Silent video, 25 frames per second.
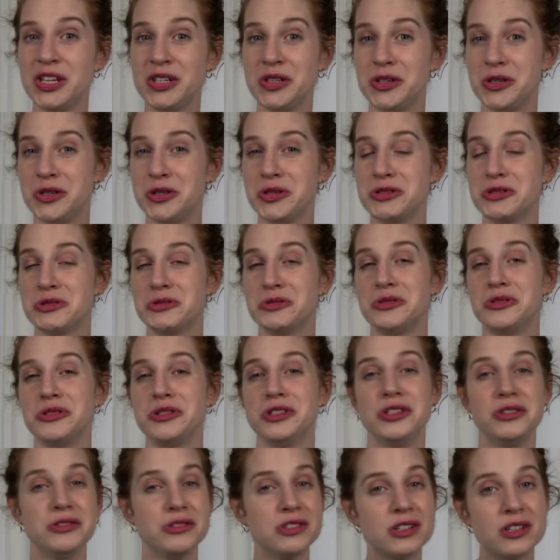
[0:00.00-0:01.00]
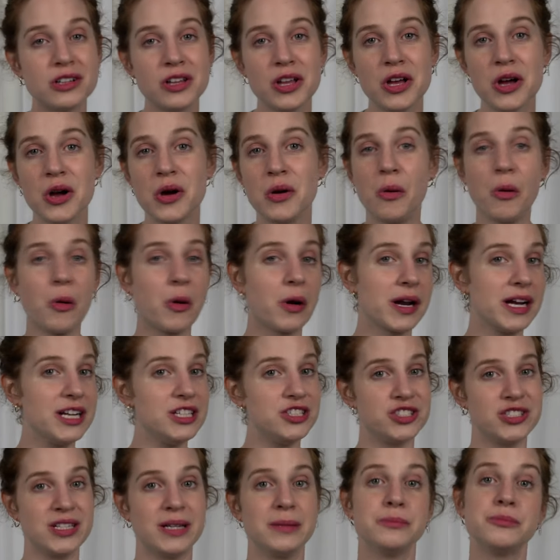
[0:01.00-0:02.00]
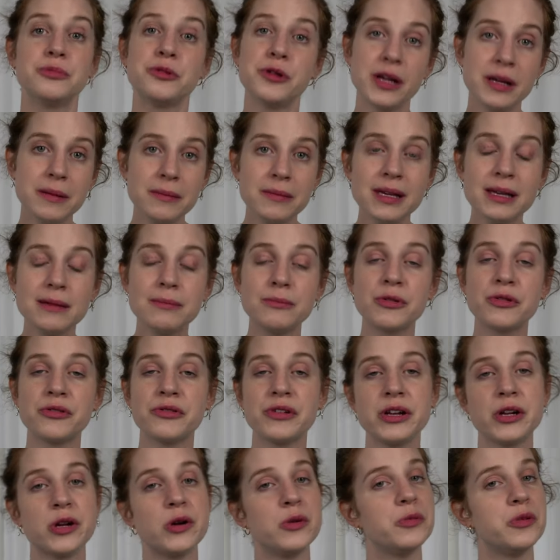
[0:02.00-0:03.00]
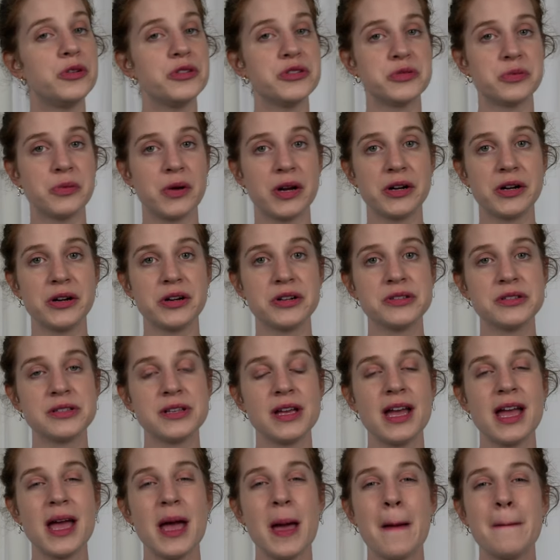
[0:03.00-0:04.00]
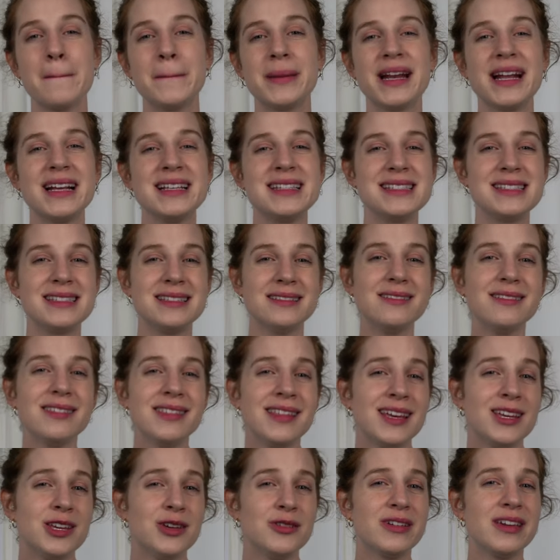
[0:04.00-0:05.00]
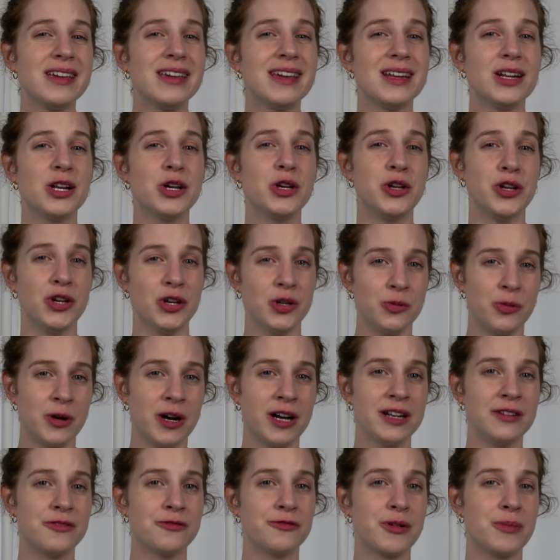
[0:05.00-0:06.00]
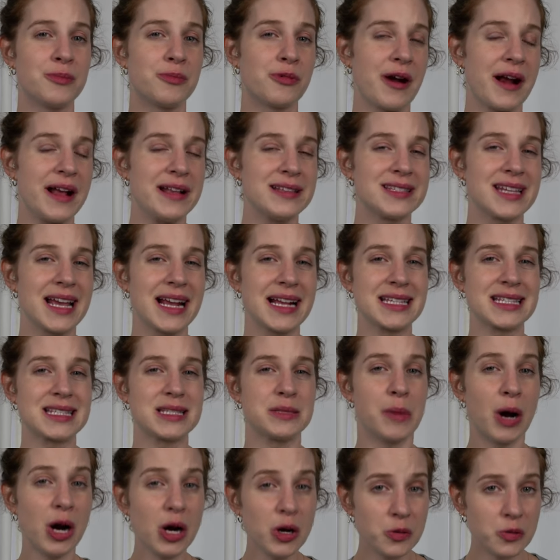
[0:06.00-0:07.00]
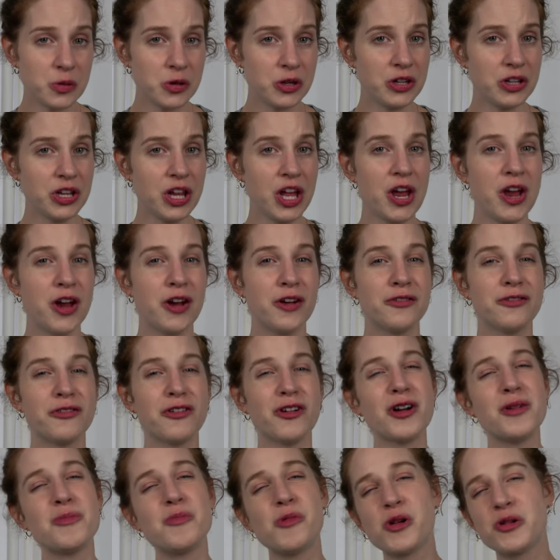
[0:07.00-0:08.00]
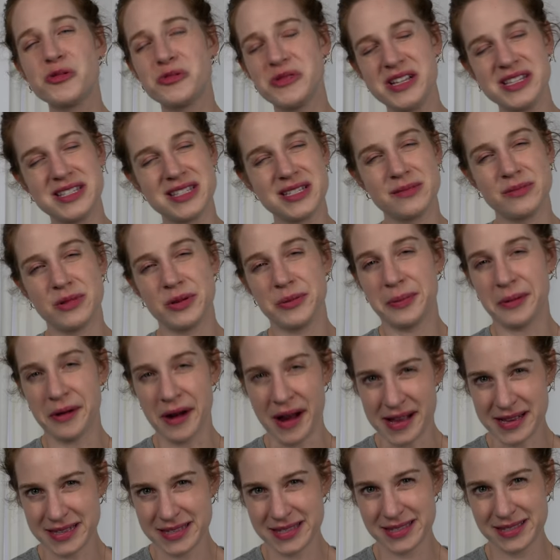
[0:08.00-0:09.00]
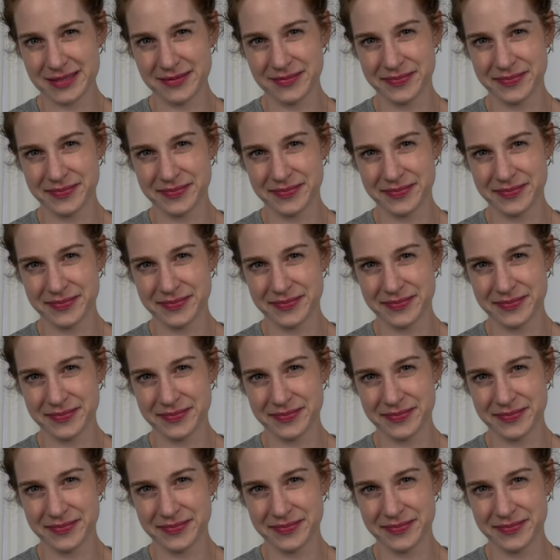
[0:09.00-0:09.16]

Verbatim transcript: than your usual Uniqlo or H&M premium merino wool sweaters, but I still think you can get a good one from brands like Smartwool for a more reasonable price.